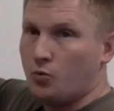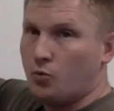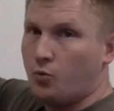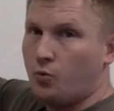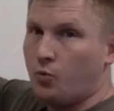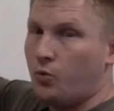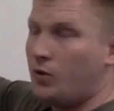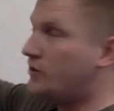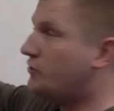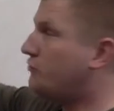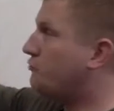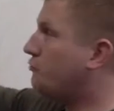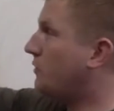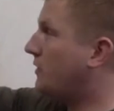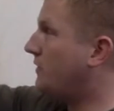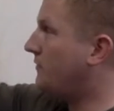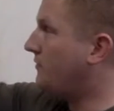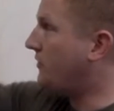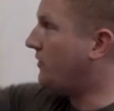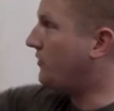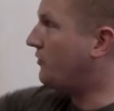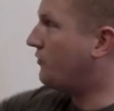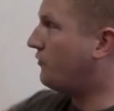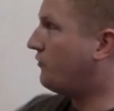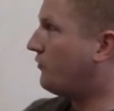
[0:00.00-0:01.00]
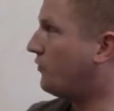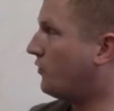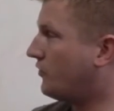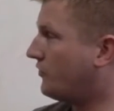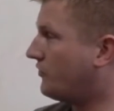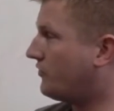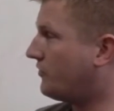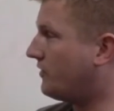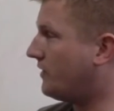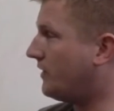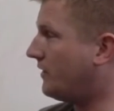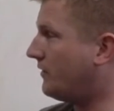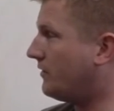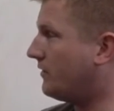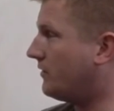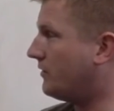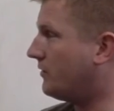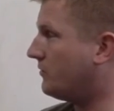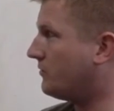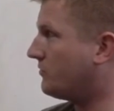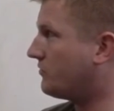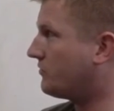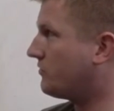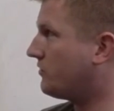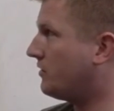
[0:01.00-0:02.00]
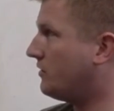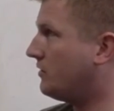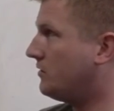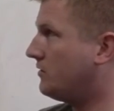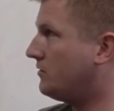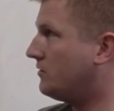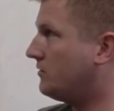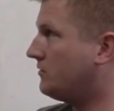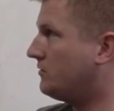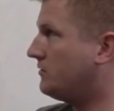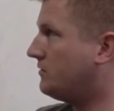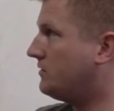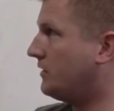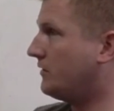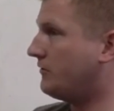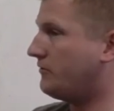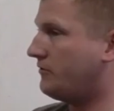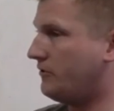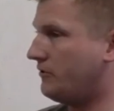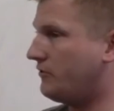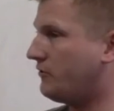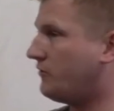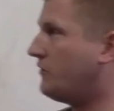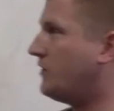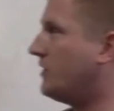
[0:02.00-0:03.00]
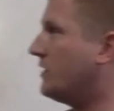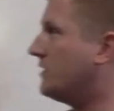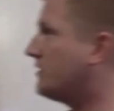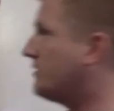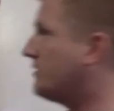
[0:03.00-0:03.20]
which one of these 4 scenarios does this fit?